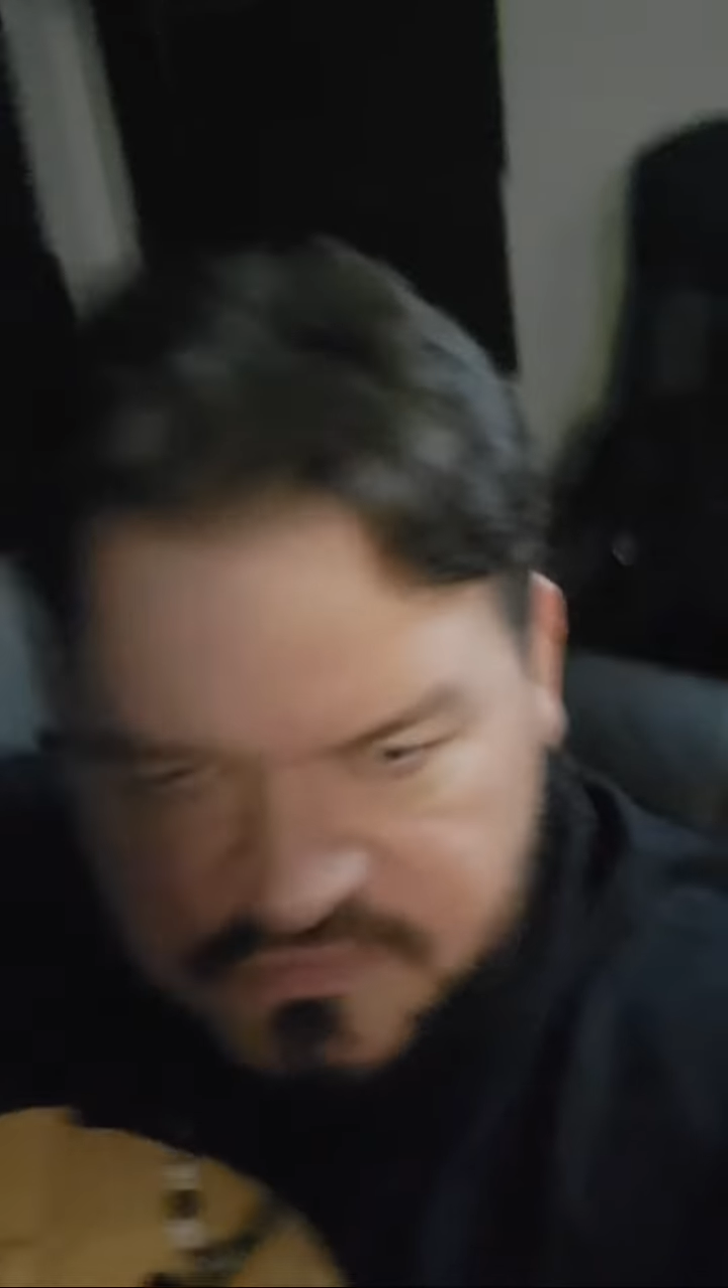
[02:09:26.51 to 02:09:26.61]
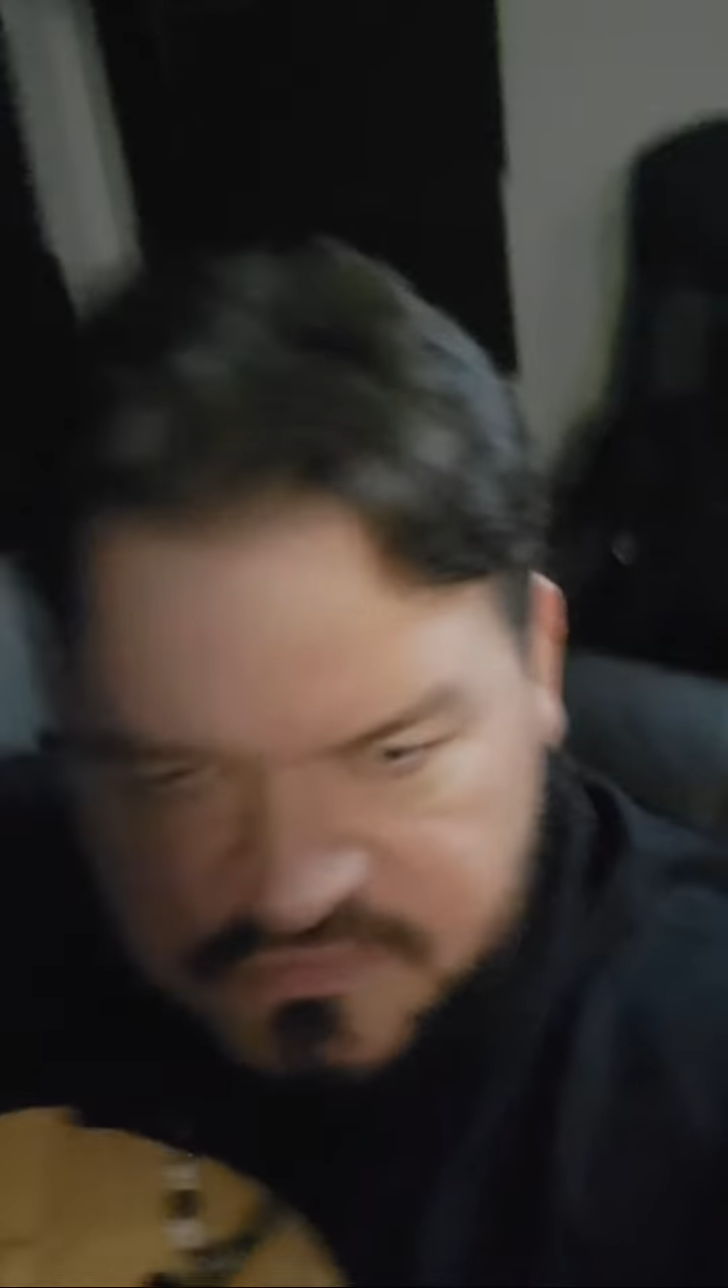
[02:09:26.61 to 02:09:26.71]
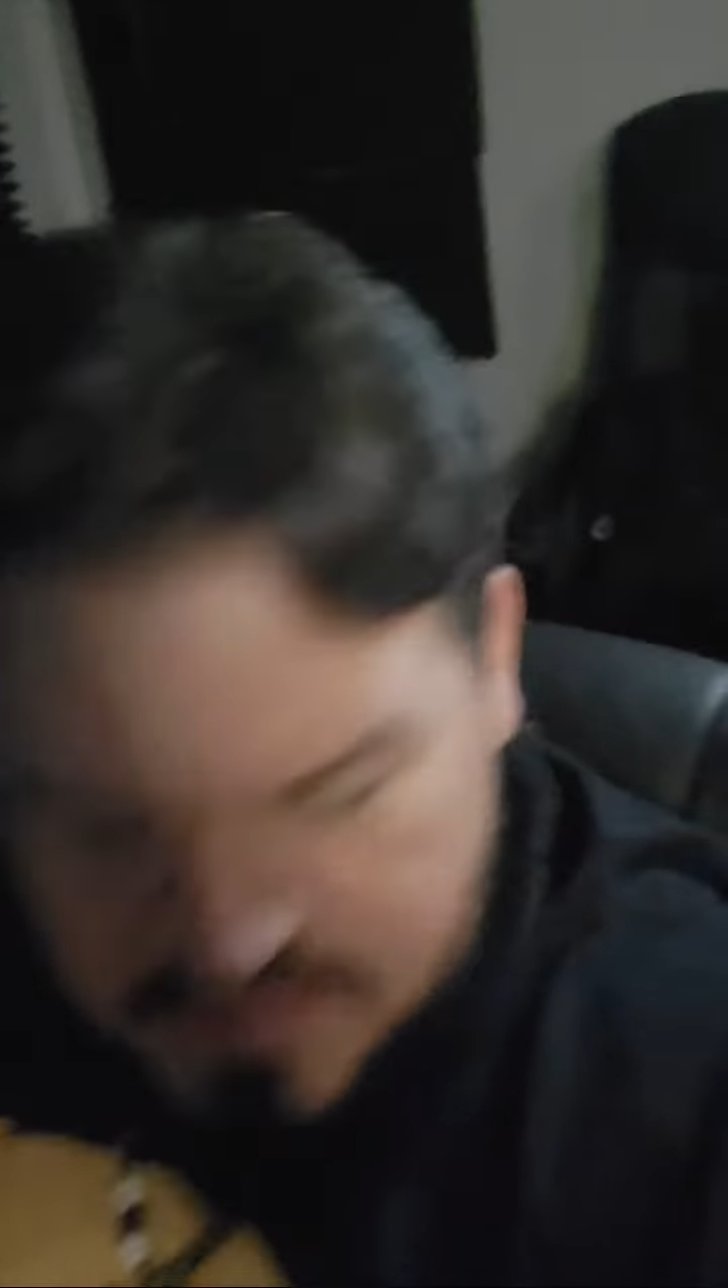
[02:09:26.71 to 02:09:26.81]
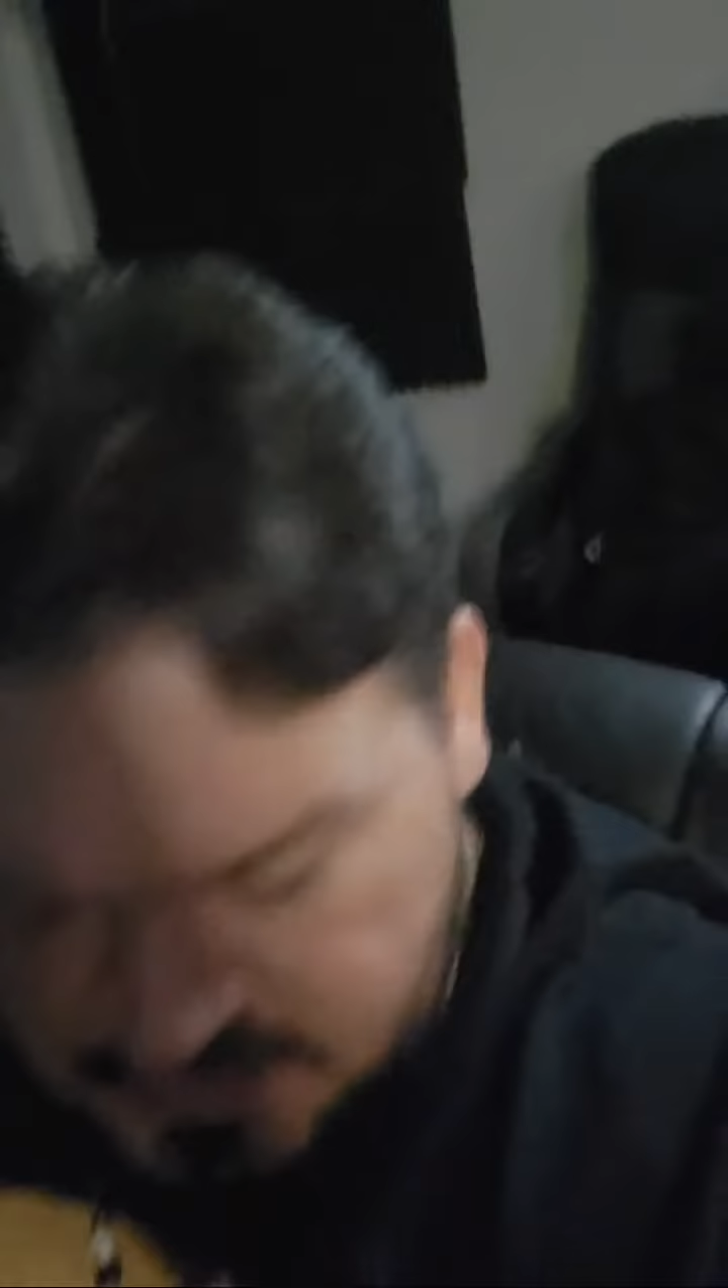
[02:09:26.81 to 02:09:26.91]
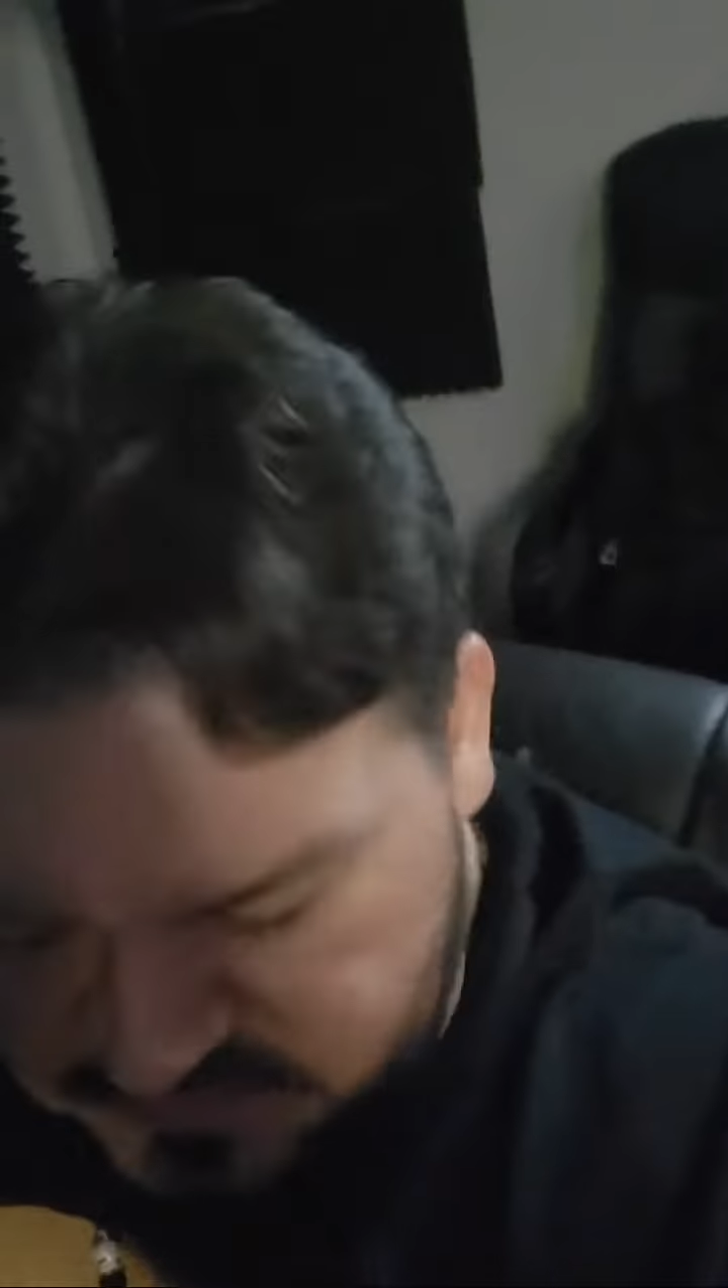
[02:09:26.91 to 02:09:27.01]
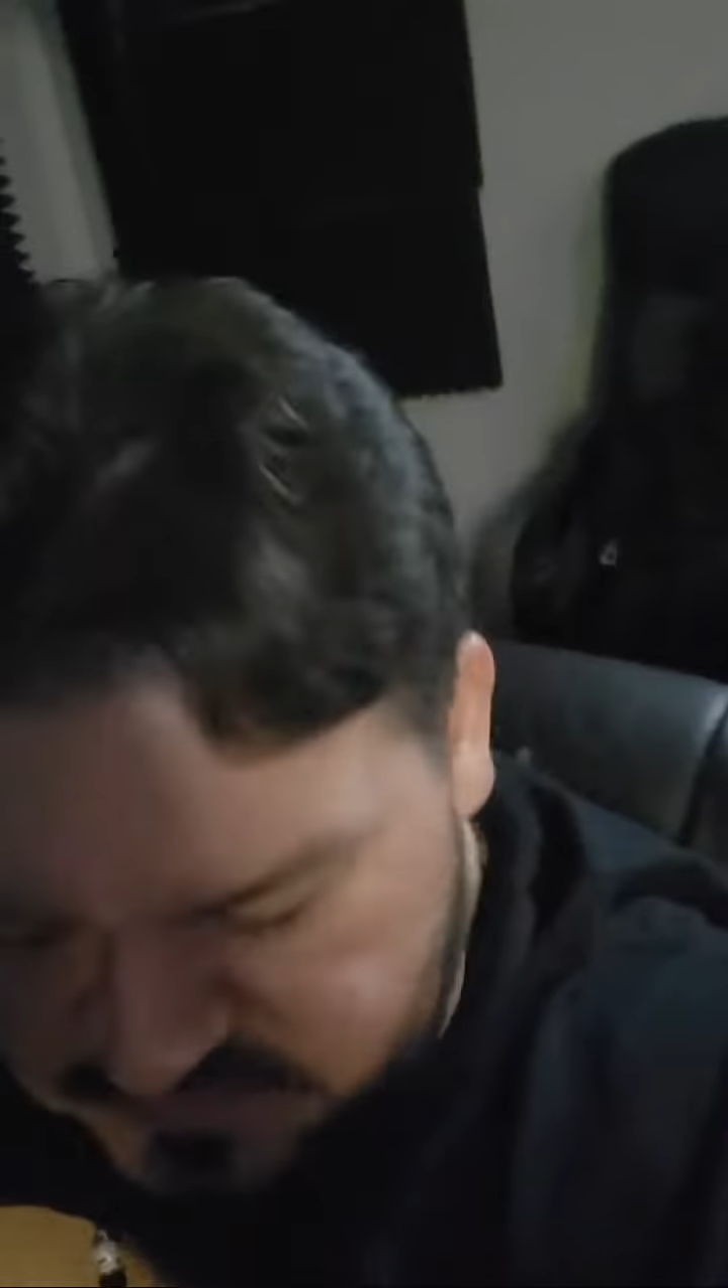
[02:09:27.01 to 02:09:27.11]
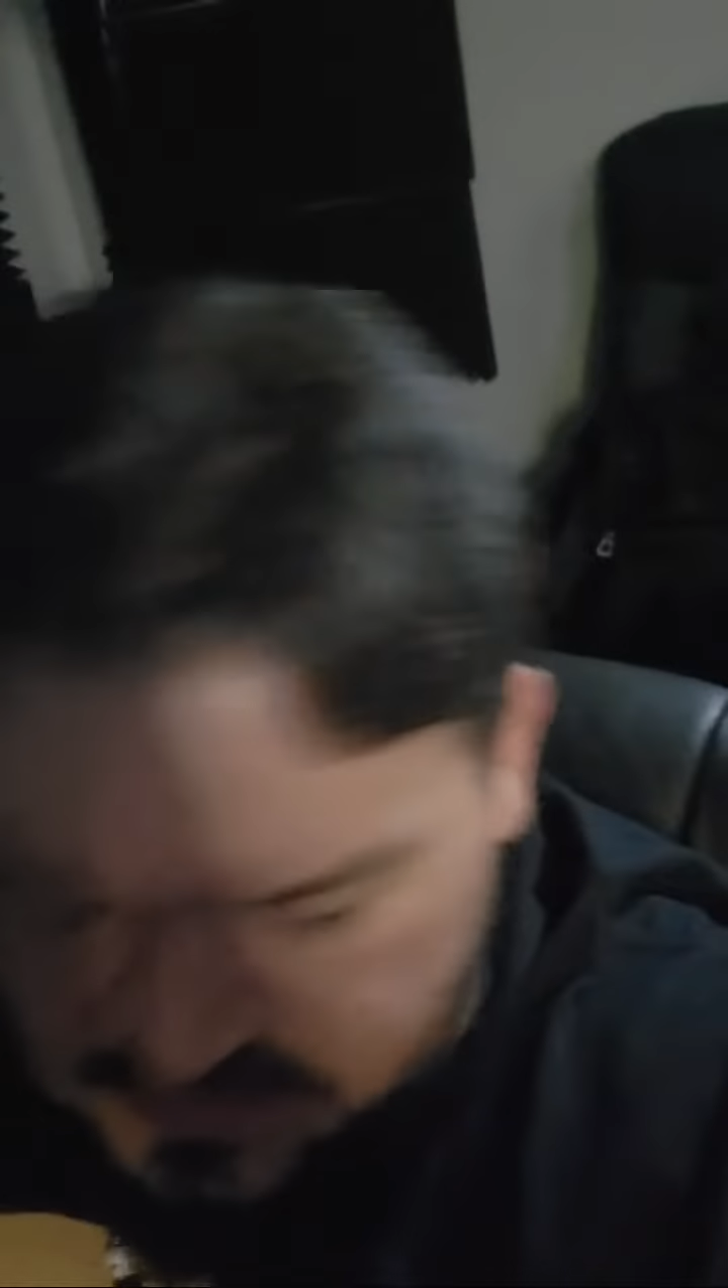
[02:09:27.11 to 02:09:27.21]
in seconds.